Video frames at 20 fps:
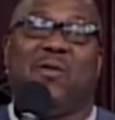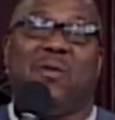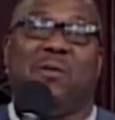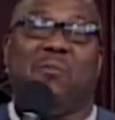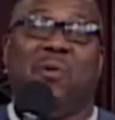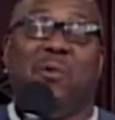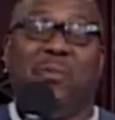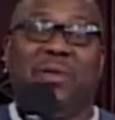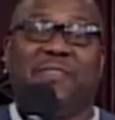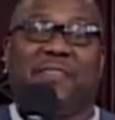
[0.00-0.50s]

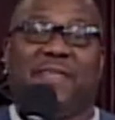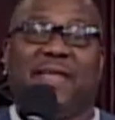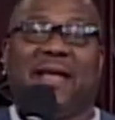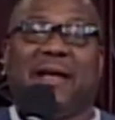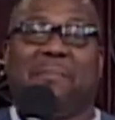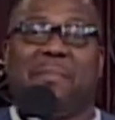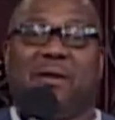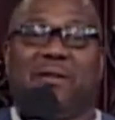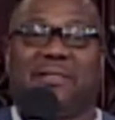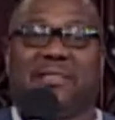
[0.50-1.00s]
when we think
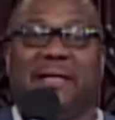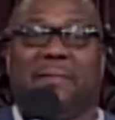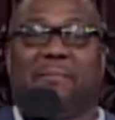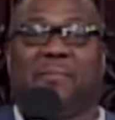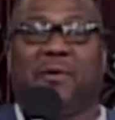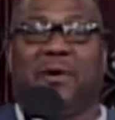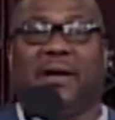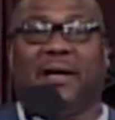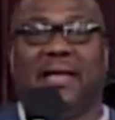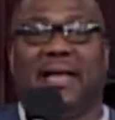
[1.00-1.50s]
about
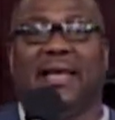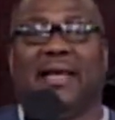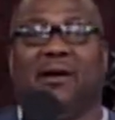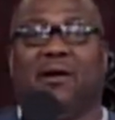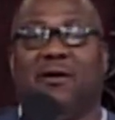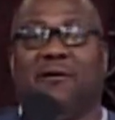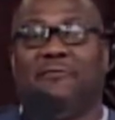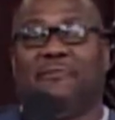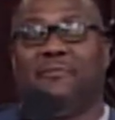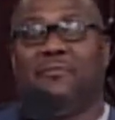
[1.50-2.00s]
temporary
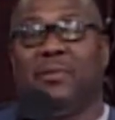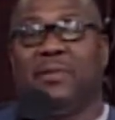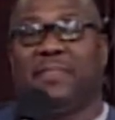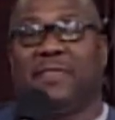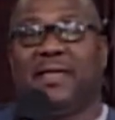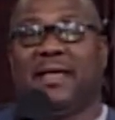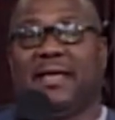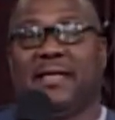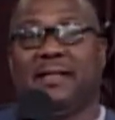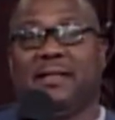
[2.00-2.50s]
layoff, we're
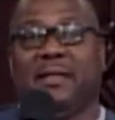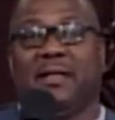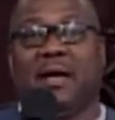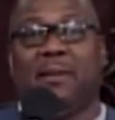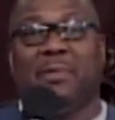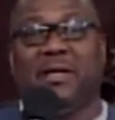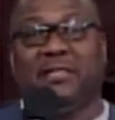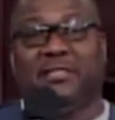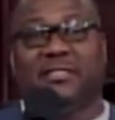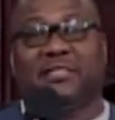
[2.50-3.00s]
thinking,
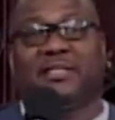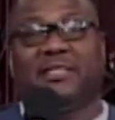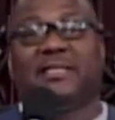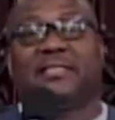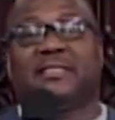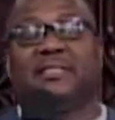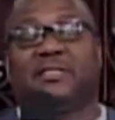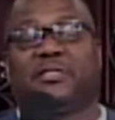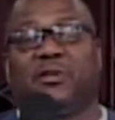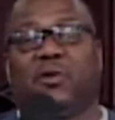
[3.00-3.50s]
just
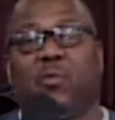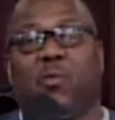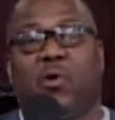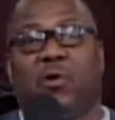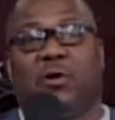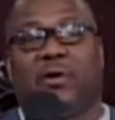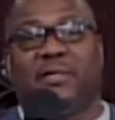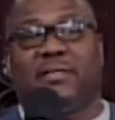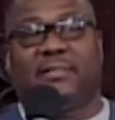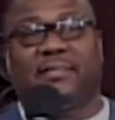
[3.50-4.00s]
listen to the
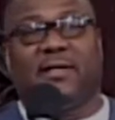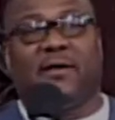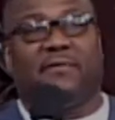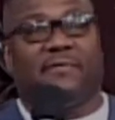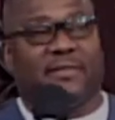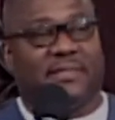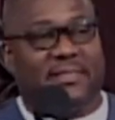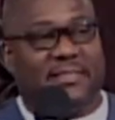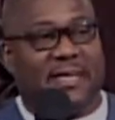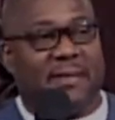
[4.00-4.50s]
word
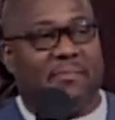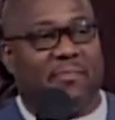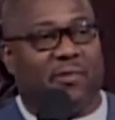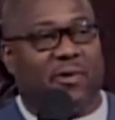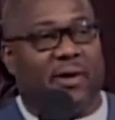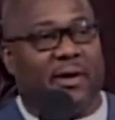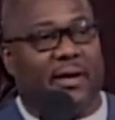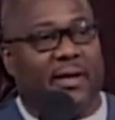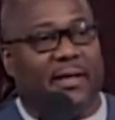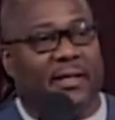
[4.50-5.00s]
itself. It's
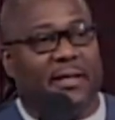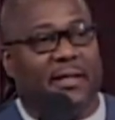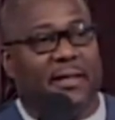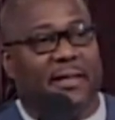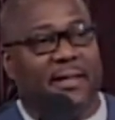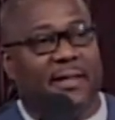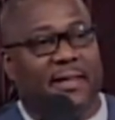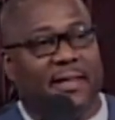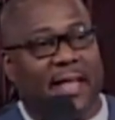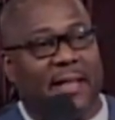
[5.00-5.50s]
temporary.
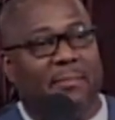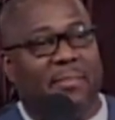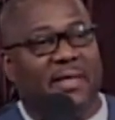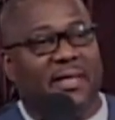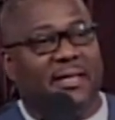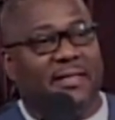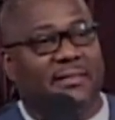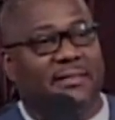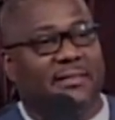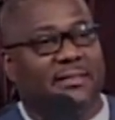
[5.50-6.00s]
That
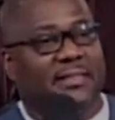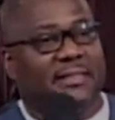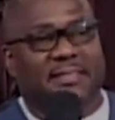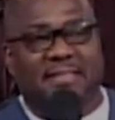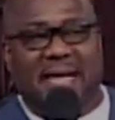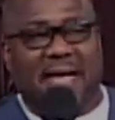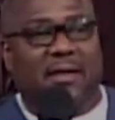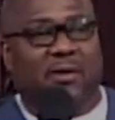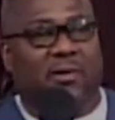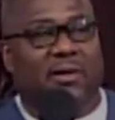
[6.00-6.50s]
means
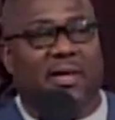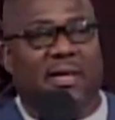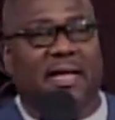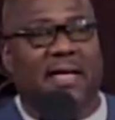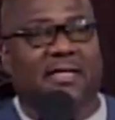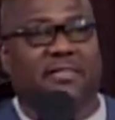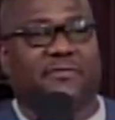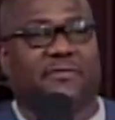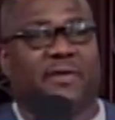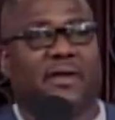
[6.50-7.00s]
it's not going to
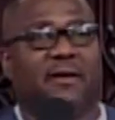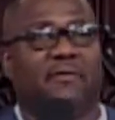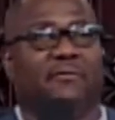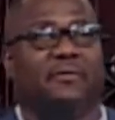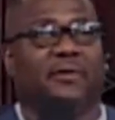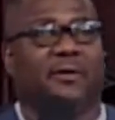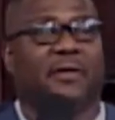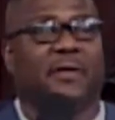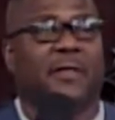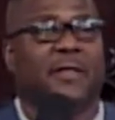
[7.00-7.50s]
last
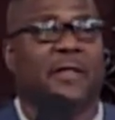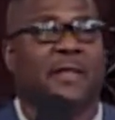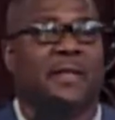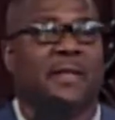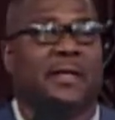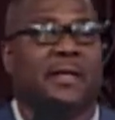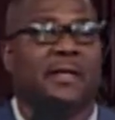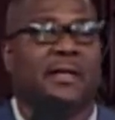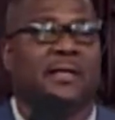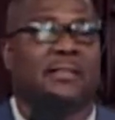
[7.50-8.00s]
forever.
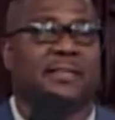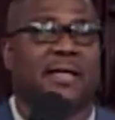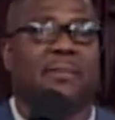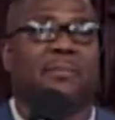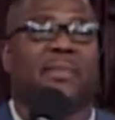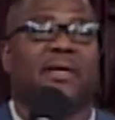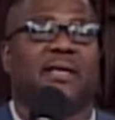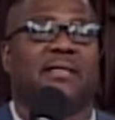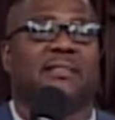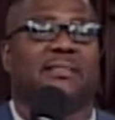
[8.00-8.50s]

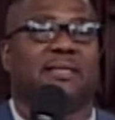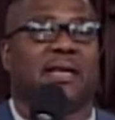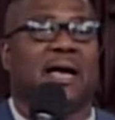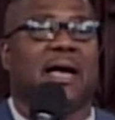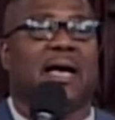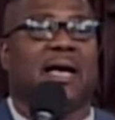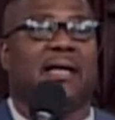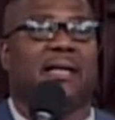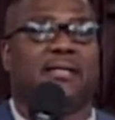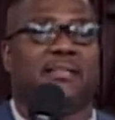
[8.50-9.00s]
That means
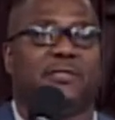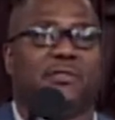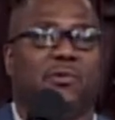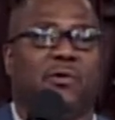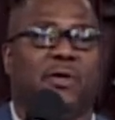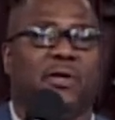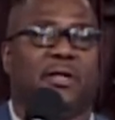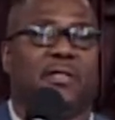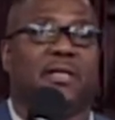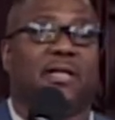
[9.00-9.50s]
God is
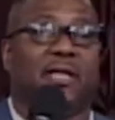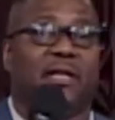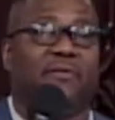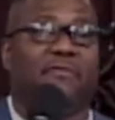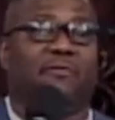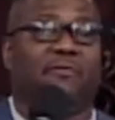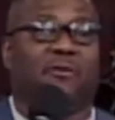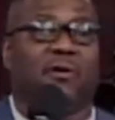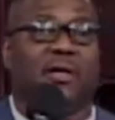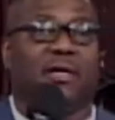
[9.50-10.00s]
going to
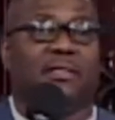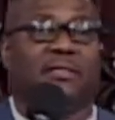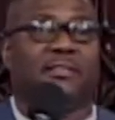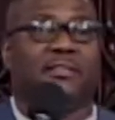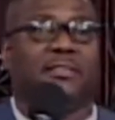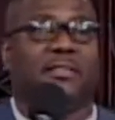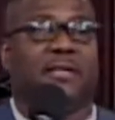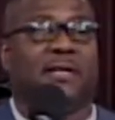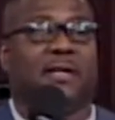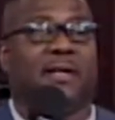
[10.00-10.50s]
deliver
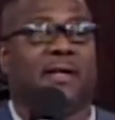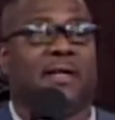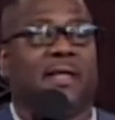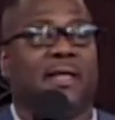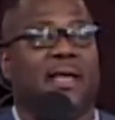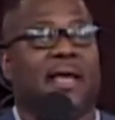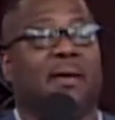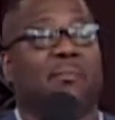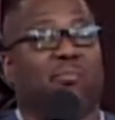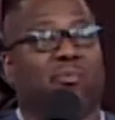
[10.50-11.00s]
us
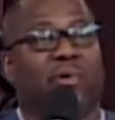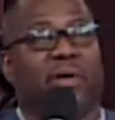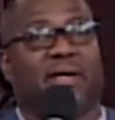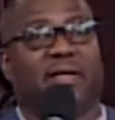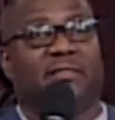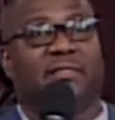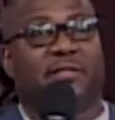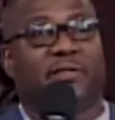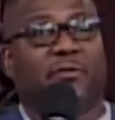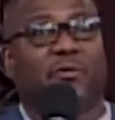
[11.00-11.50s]
and bring
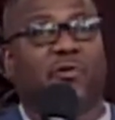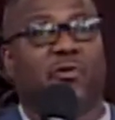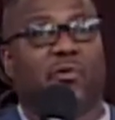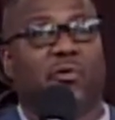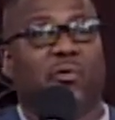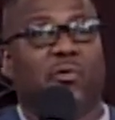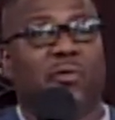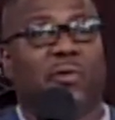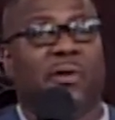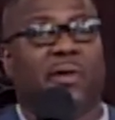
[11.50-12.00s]
us
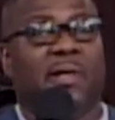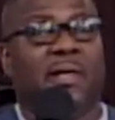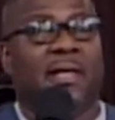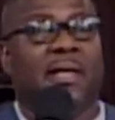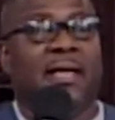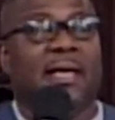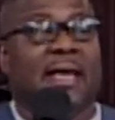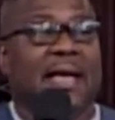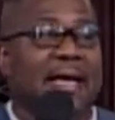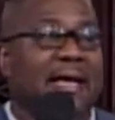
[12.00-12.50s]
through
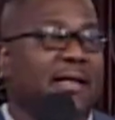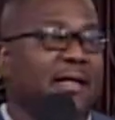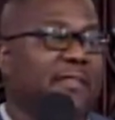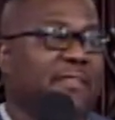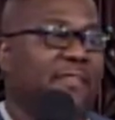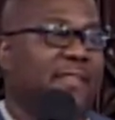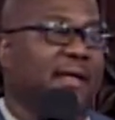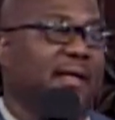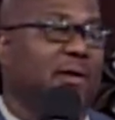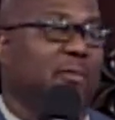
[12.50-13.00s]

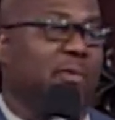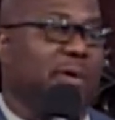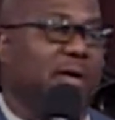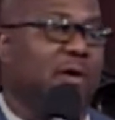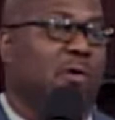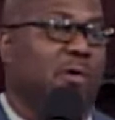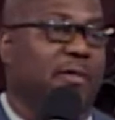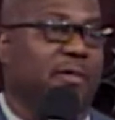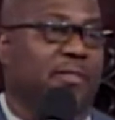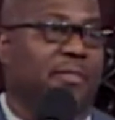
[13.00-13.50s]
anything that we're
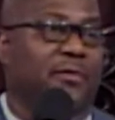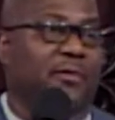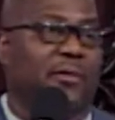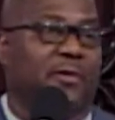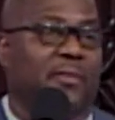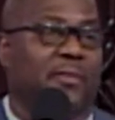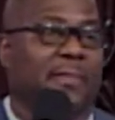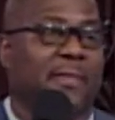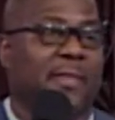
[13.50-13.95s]
going through.